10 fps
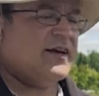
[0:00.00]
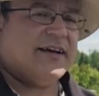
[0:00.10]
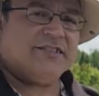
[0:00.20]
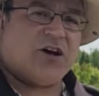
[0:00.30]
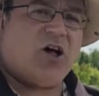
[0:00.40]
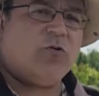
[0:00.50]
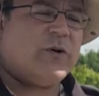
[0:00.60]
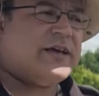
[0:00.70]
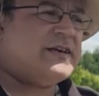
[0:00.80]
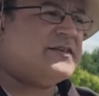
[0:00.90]
It's
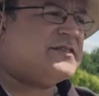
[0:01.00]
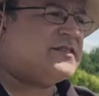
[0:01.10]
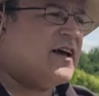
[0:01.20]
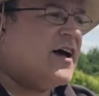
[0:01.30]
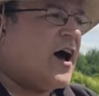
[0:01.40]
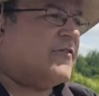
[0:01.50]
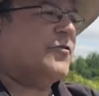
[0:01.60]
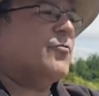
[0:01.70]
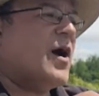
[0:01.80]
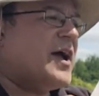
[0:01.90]
always a
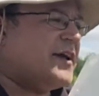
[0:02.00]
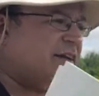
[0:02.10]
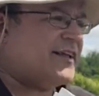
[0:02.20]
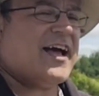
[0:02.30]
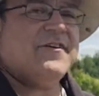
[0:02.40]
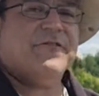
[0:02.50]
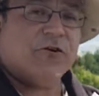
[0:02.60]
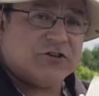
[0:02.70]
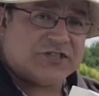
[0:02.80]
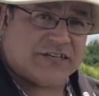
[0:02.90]
variety, a
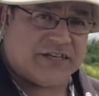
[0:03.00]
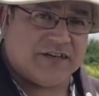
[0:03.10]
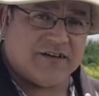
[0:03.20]
diversity